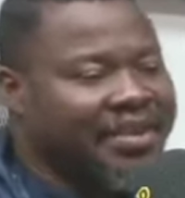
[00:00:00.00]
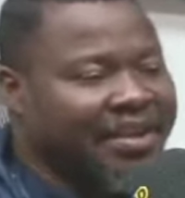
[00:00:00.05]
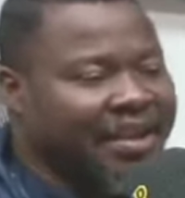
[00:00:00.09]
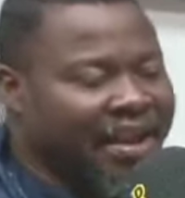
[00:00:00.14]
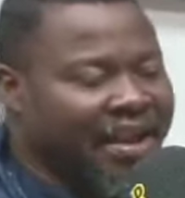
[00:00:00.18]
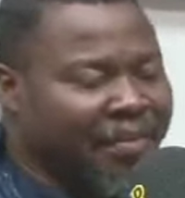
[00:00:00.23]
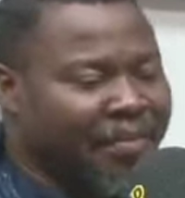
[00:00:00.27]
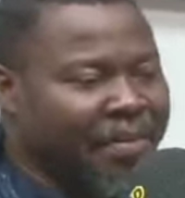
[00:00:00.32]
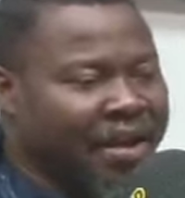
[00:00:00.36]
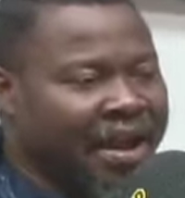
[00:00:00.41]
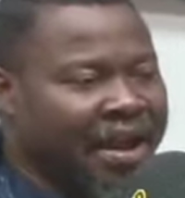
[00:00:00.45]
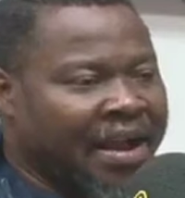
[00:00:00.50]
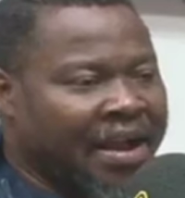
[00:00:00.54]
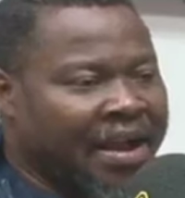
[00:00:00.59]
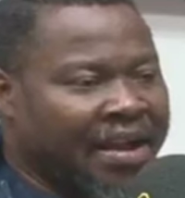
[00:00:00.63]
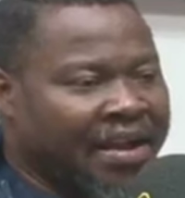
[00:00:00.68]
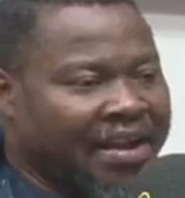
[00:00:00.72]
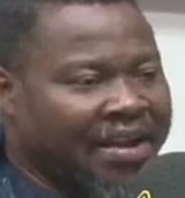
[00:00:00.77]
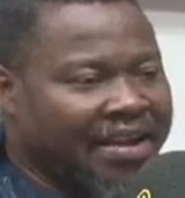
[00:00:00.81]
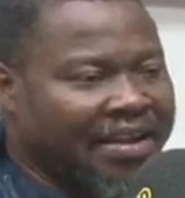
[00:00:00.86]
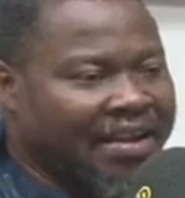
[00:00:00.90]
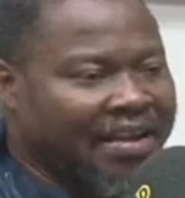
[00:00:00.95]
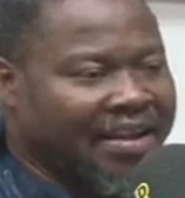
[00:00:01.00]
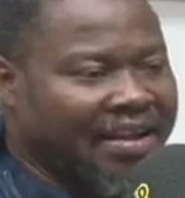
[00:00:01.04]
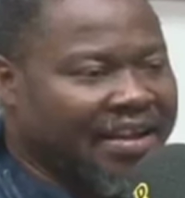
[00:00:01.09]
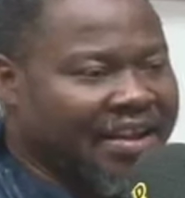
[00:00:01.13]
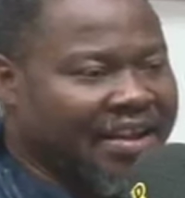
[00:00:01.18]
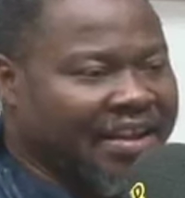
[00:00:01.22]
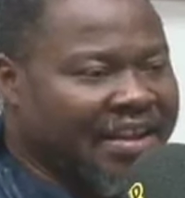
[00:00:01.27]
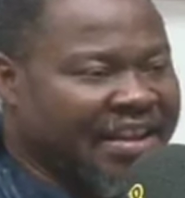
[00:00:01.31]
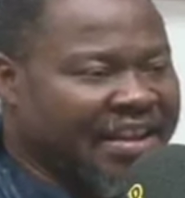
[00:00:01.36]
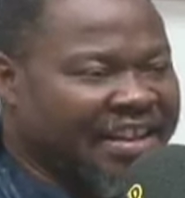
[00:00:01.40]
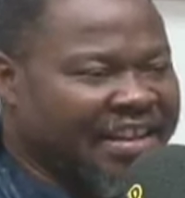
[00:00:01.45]
Emma
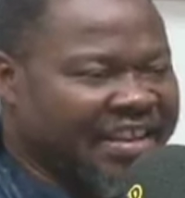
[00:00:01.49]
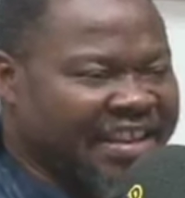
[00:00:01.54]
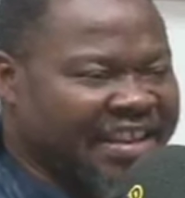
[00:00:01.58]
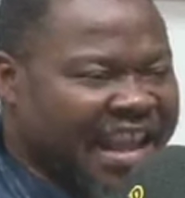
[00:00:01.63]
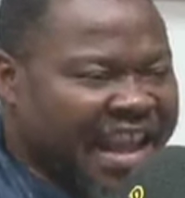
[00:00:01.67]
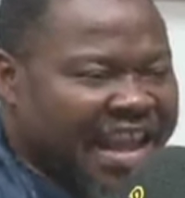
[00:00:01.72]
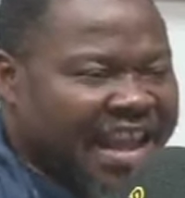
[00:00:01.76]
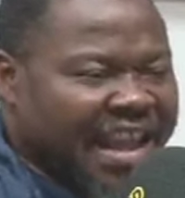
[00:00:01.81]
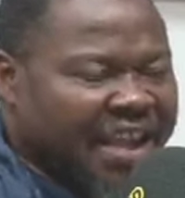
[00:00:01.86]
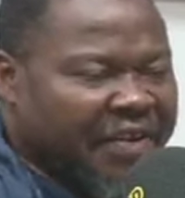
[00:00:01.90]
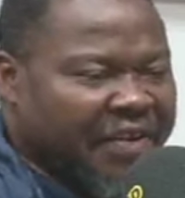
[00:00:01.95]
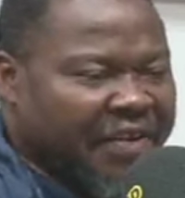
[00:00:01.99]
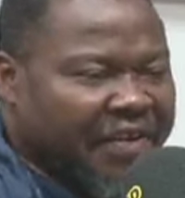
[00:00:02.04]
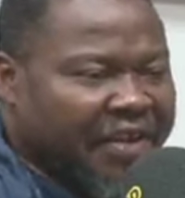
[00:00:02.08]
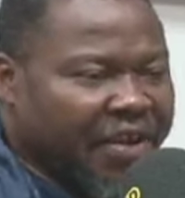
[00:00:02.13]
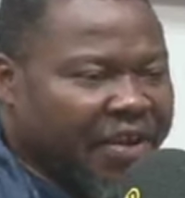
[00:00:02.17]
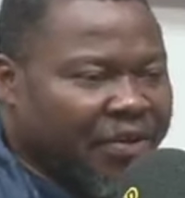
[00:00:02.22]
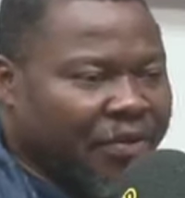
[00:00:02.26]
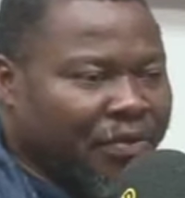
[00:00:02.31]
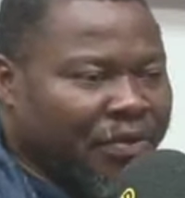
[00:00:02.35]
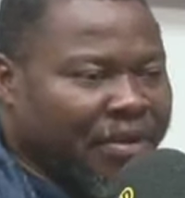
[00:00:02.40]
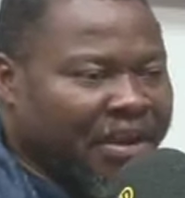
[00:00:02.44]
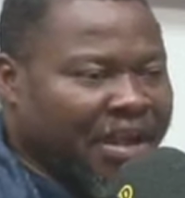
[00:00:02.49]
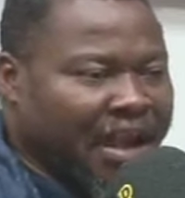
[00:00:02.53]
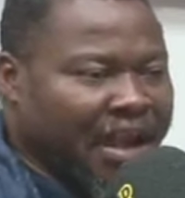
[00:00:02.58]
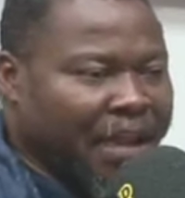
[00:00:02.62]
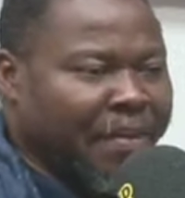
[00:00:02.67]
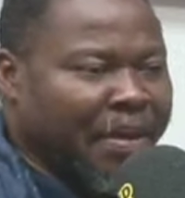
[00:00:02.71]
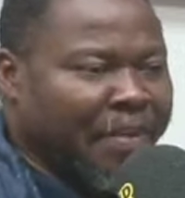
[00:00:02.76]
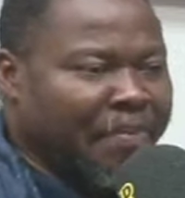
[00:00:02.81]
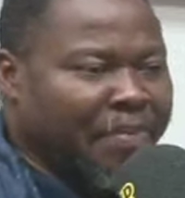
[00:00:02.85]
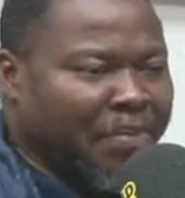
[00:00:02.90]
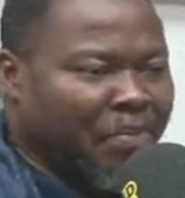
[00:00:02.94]
ni a shano
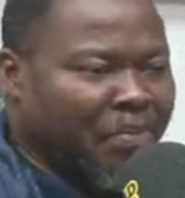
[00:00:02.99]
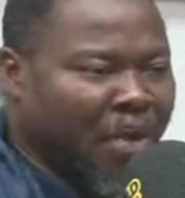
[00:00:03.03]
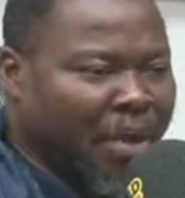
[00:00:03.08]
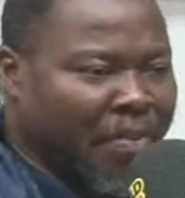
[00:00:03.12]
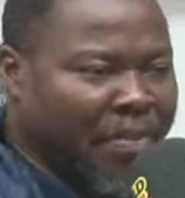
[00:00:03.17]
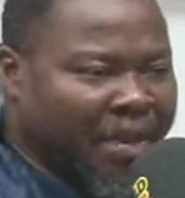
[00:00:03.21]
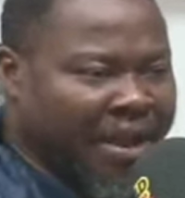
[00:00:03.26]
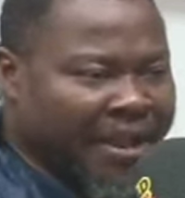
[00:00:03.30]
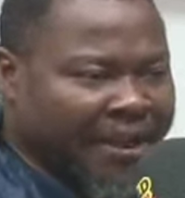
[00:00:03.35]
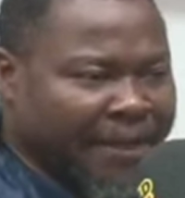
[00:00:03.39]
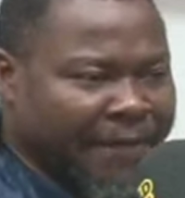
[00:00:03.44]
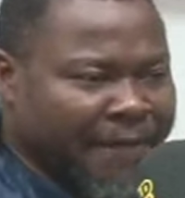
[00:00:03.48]
ebe be mama.